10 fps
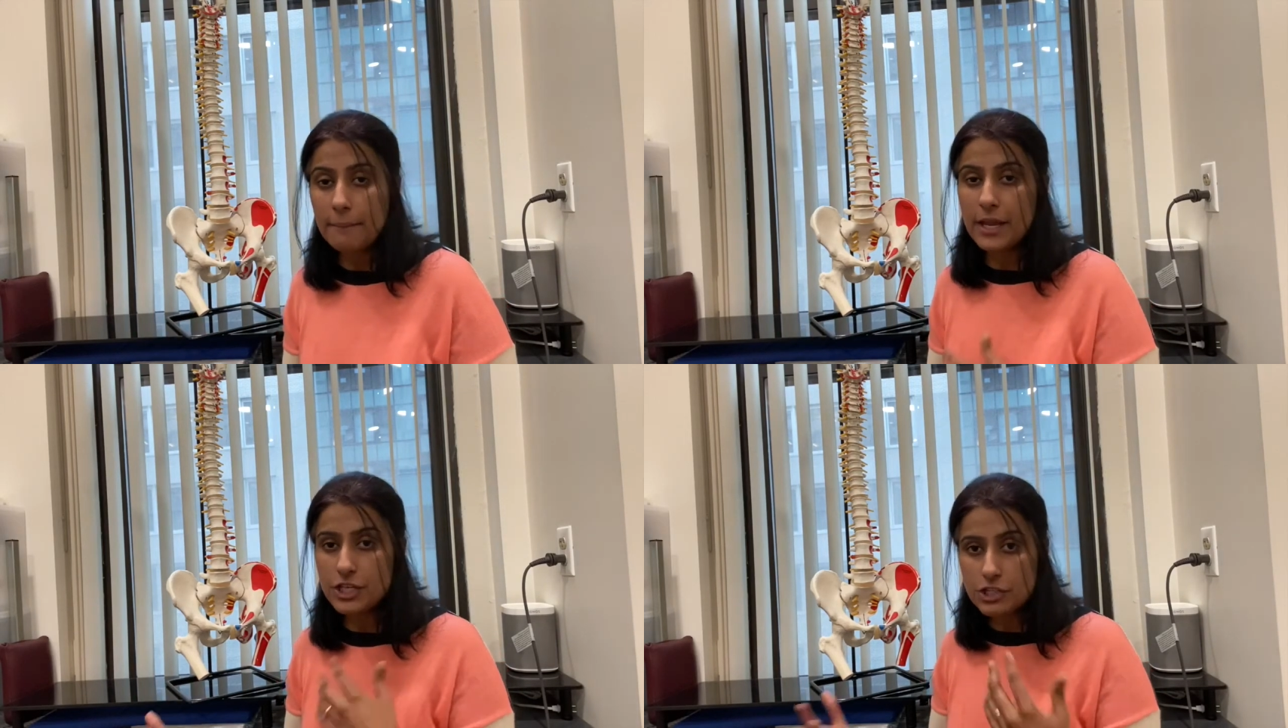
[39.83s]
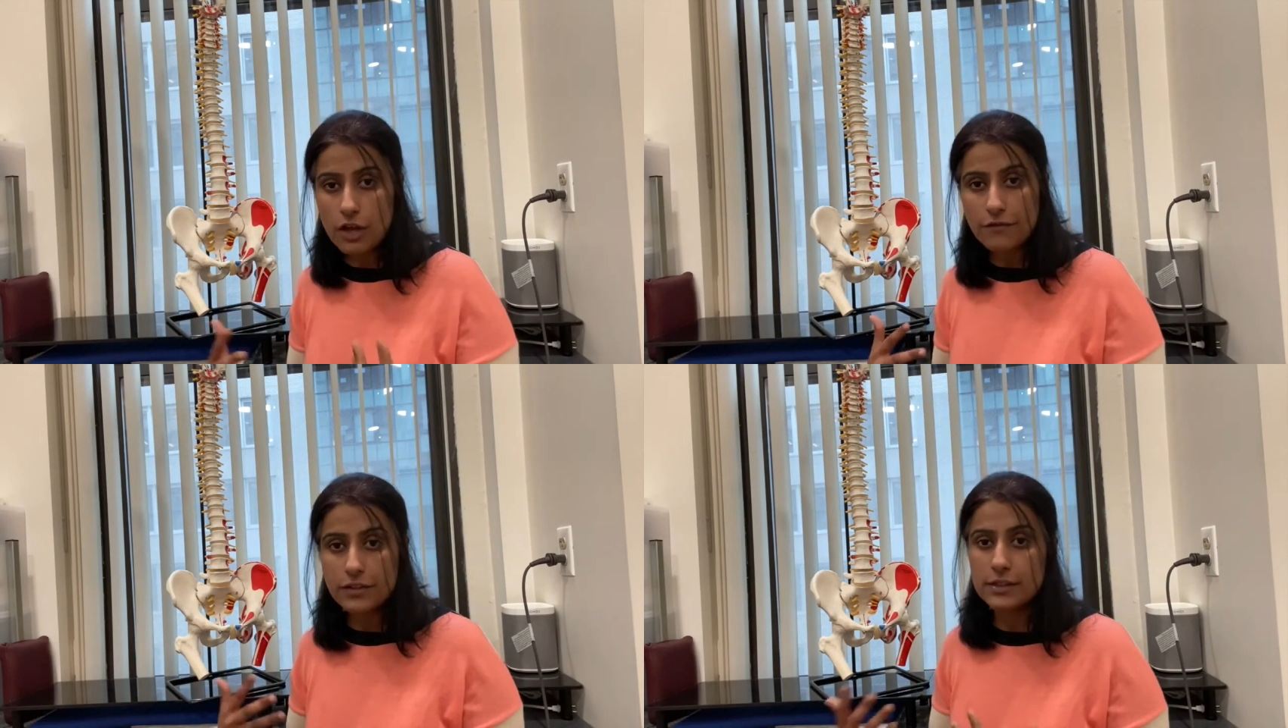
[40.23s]
Patients
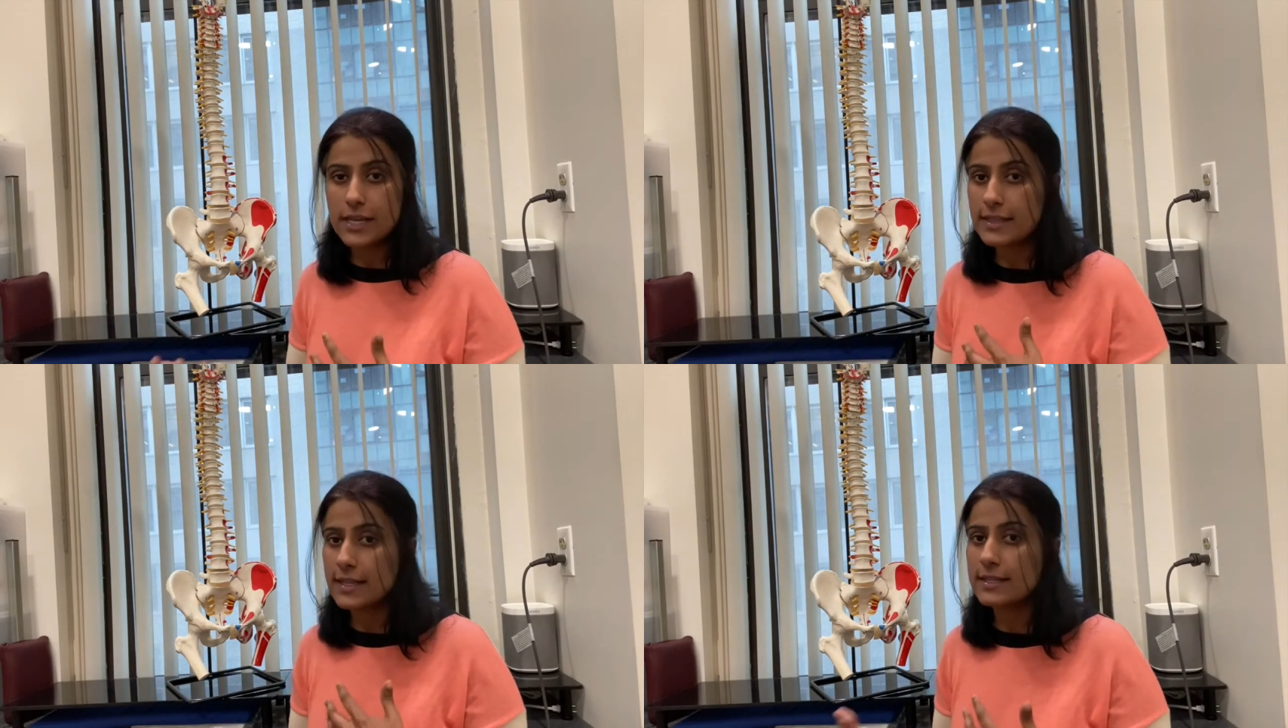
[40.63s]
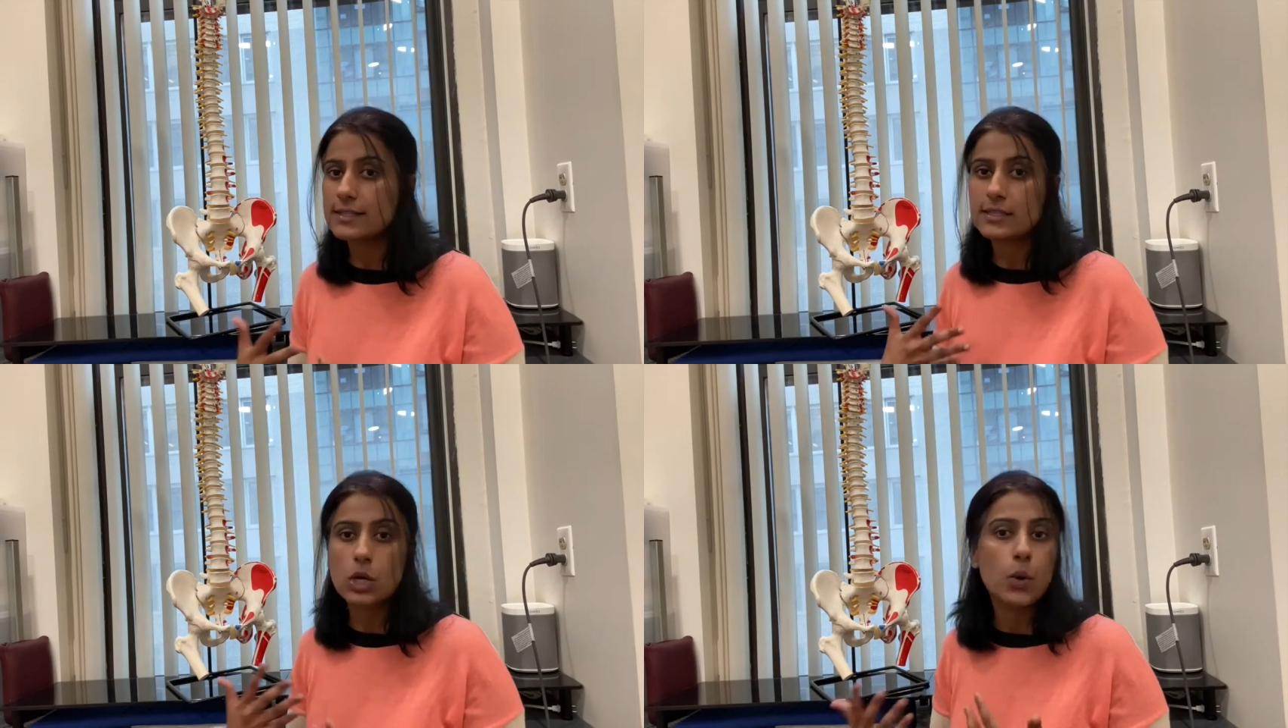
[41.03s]
often think that
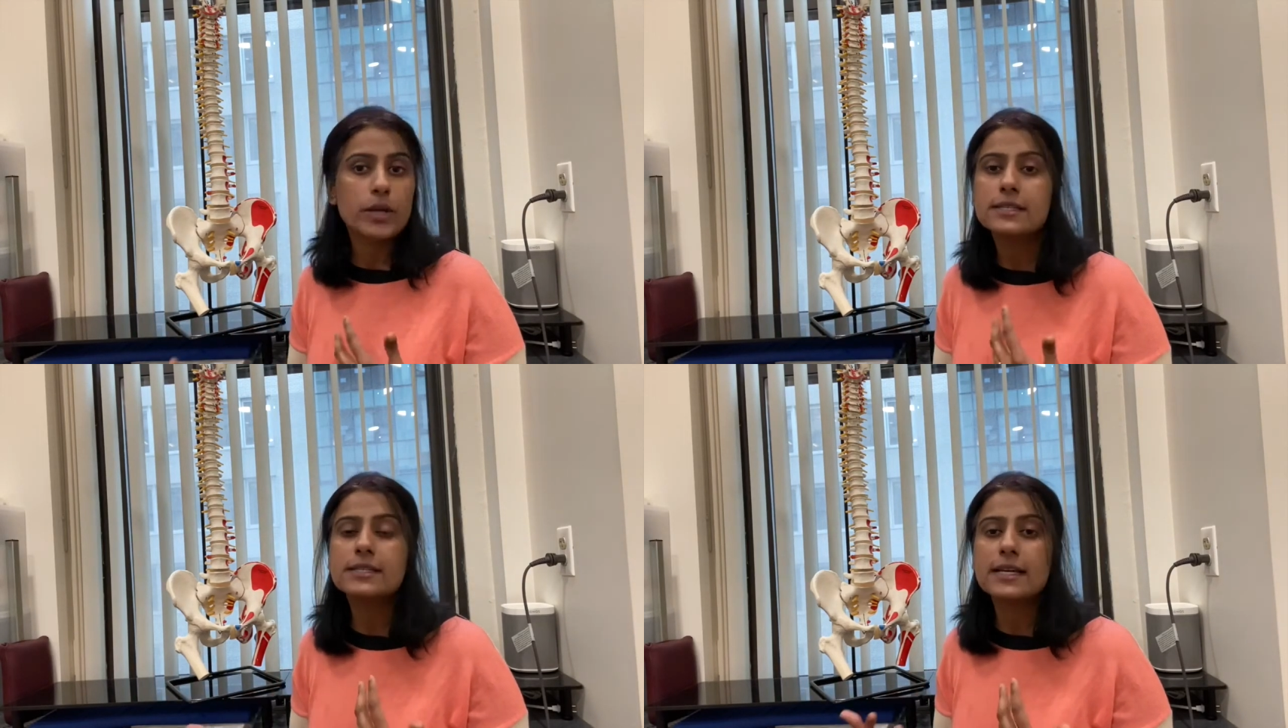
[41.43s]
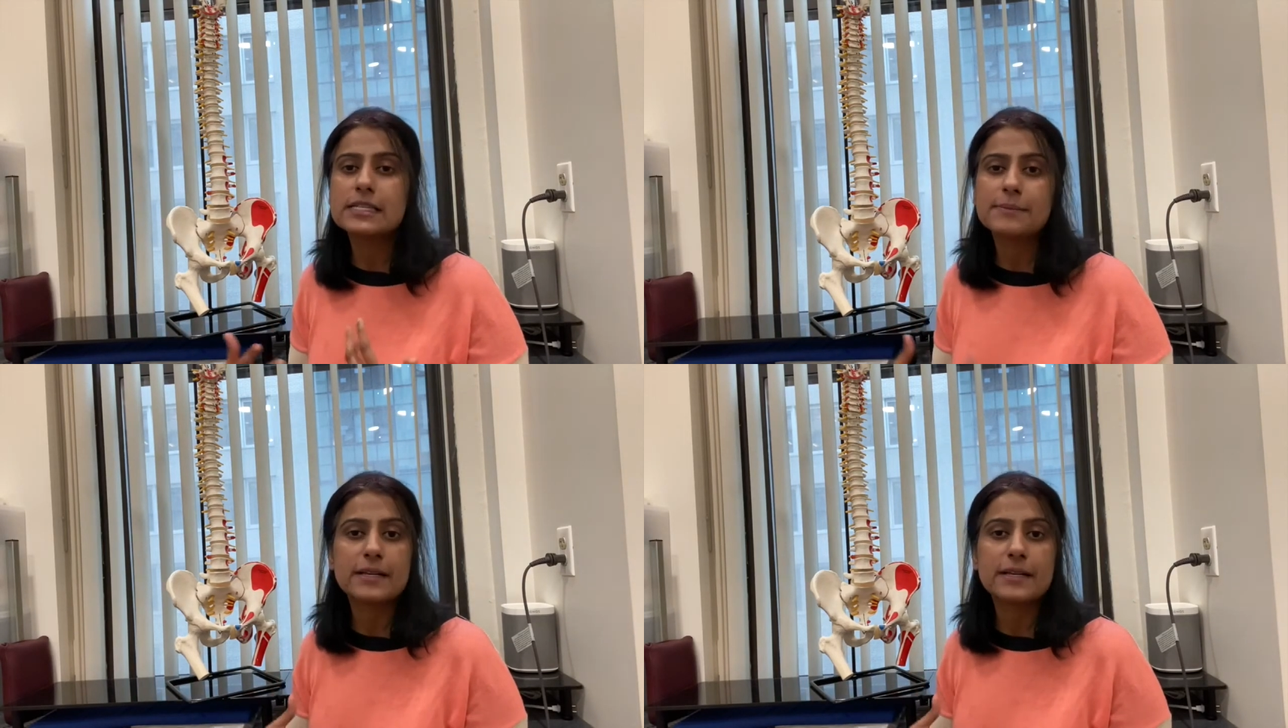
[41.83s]
this is coincidence